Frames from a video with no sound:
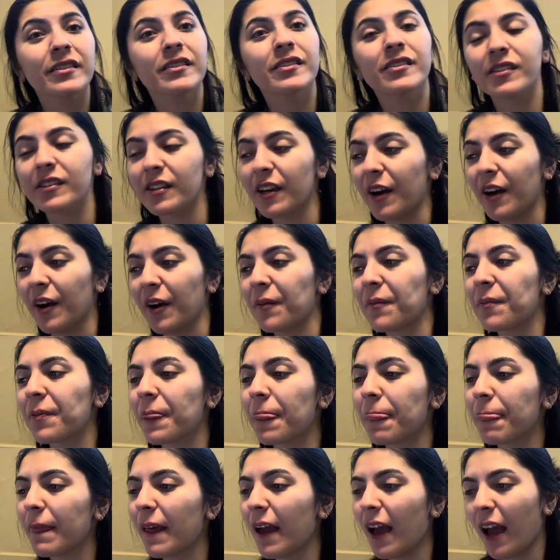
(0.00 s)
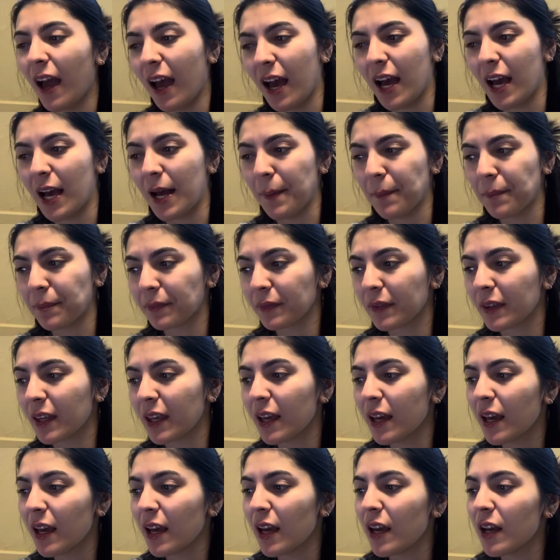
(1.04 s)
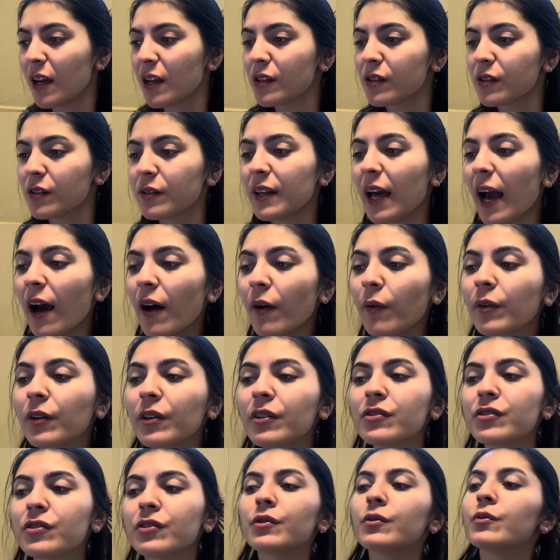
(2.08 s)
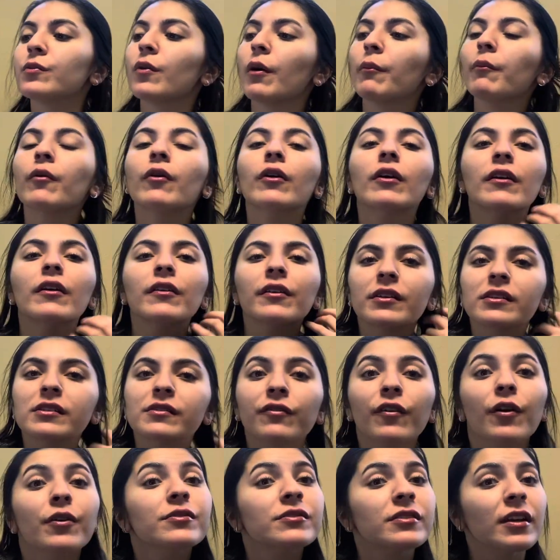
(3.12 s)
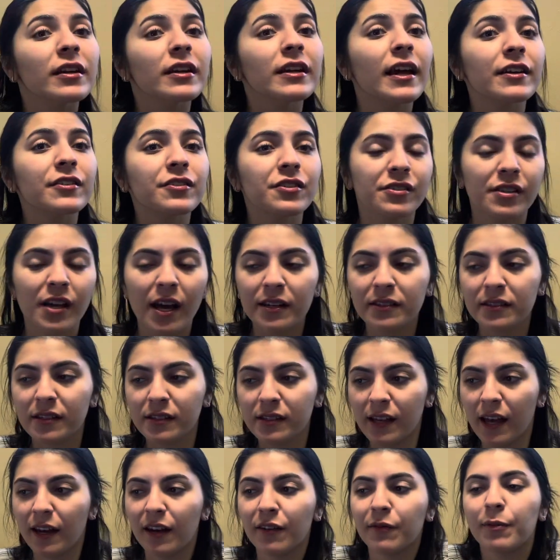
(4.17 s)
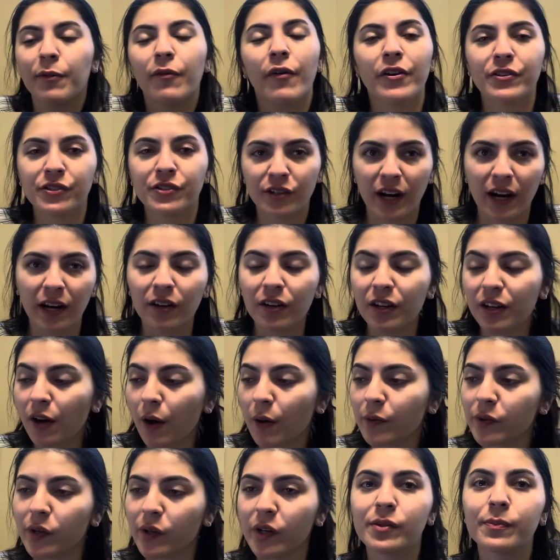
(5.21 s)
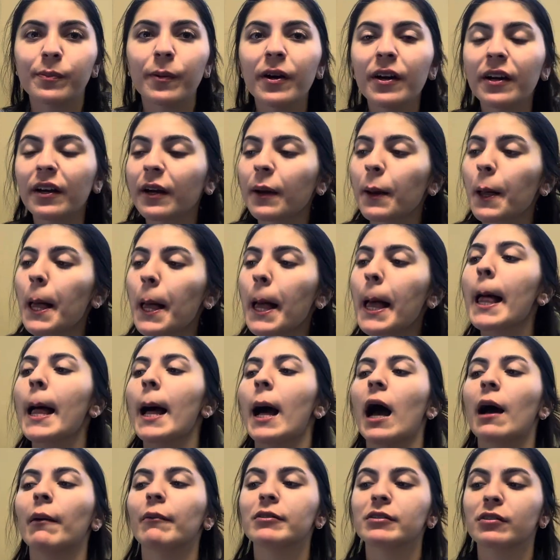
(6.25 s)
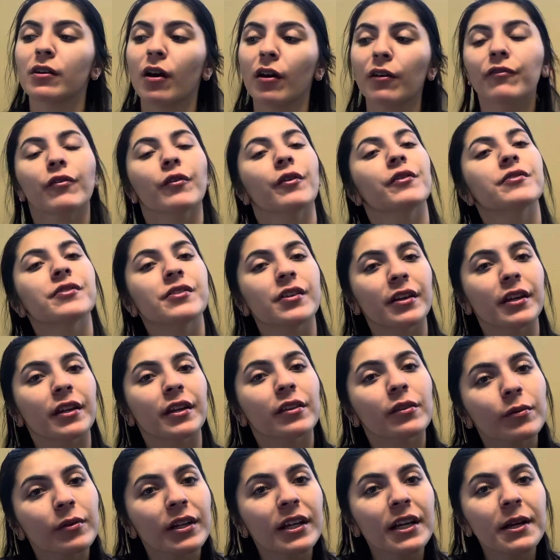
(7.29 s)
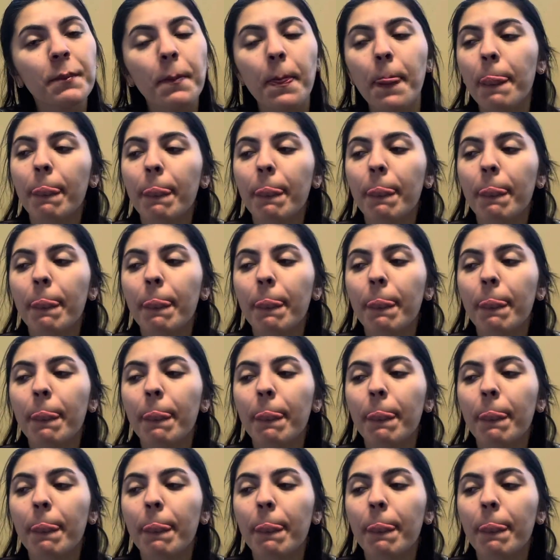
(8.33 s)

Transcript: So so now I want to do one more of those flow study exercises out of Professor Andy Kozar's book. It's called Flow Study 3.